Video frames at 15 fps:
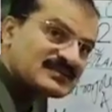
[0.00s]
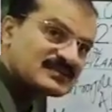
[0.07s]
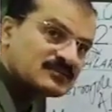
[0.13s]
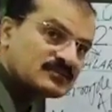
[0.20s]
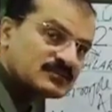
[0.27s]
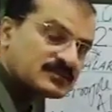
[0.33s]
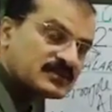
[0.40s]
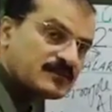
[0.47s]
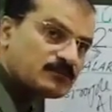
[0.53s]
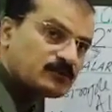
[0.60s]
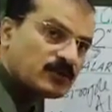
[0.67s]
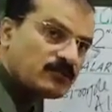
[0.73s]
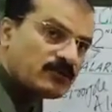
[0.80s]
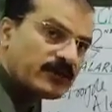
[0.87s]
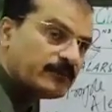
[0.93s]
it's
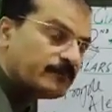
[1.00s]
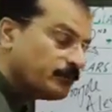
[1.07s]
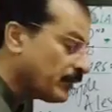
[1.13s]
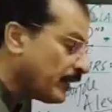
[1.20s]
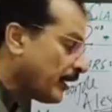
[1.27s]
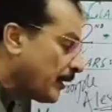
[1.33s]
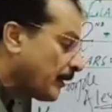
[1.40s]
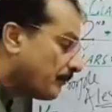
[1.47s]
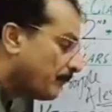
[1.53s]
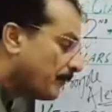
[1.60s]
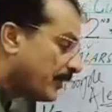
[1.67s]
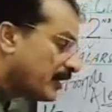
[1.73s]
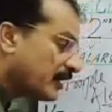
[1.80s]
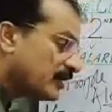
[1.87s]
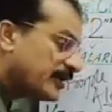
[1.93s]
simple one,
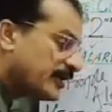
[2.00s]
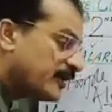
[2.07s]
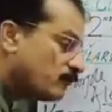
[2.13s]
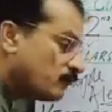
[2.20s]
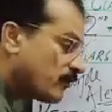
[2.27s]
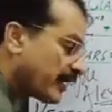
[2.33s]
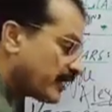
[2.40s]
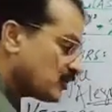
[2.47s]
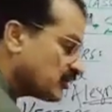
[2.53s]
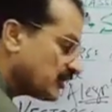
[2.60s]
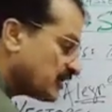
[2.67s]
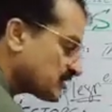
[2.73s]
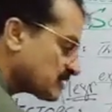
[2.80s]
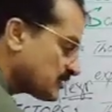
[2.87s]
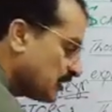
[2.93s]
but in
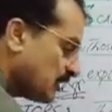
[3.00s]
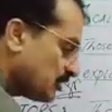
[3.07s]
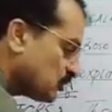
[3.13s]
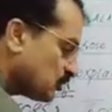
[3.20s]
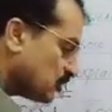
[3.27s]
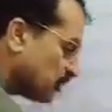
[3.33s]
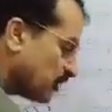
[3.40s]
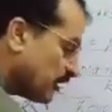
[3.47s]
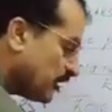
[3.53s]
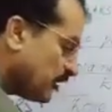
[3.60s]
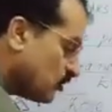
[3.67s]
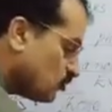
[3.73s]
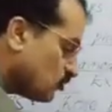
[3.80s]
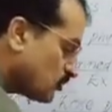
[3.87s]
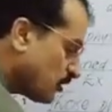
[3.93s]
vectors
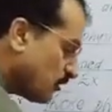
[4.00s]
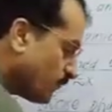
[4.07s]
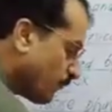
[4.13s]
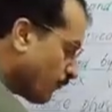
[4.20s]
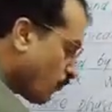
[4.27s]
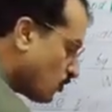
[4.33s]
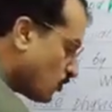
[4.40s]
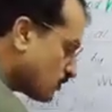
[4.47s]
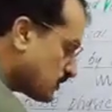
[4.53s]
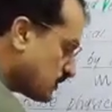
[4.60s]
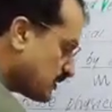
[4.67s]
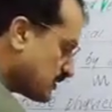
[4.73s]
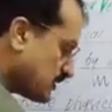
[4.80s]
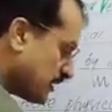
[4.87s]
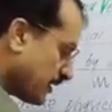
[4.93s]
3 Newton force
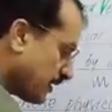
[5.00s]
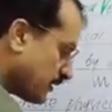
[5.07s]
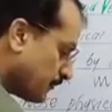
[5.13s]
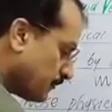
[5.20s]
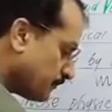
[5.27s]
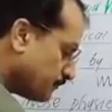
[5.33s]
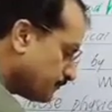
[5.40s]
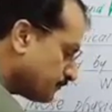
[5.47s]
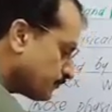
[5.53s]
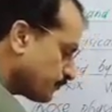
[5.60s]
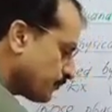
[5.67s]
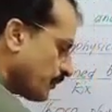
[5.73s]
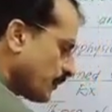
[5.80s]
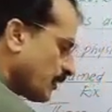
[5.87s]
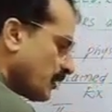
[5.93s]
is there,
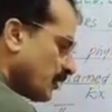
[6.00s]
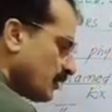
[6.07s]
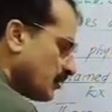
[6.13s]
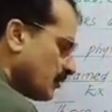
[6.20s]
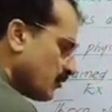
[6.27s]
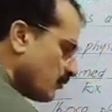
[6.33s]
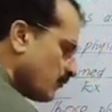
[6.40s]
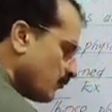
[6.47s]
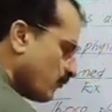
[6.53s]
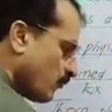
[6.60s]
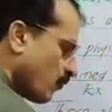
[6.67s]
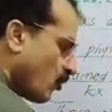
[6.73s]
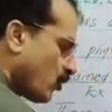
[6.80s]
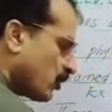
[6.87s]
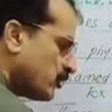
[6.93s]

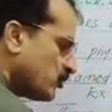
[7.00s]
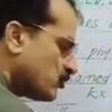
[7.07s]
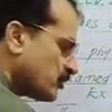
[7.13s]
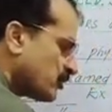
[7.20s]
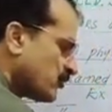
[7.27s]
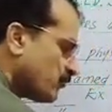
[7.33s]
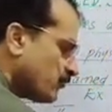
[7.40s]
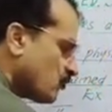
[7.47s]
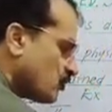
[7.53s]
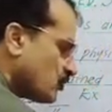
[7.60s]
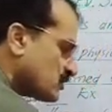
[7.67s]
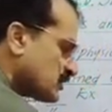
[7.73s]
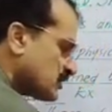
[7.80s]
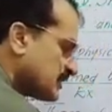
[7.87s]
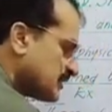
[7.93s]
4 Newton
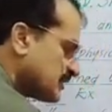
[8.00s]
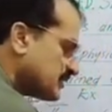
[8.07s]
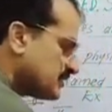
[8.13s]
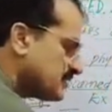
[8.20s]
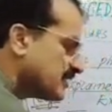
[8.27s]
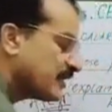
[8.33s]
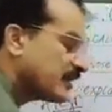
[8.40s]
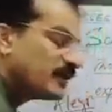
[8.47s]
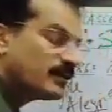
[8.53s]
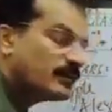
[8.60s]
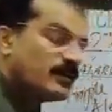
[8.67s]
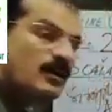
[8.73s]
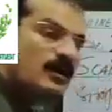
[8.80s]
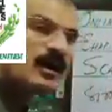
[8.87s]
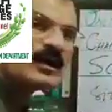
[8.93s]
force is
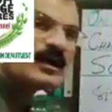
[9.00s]
there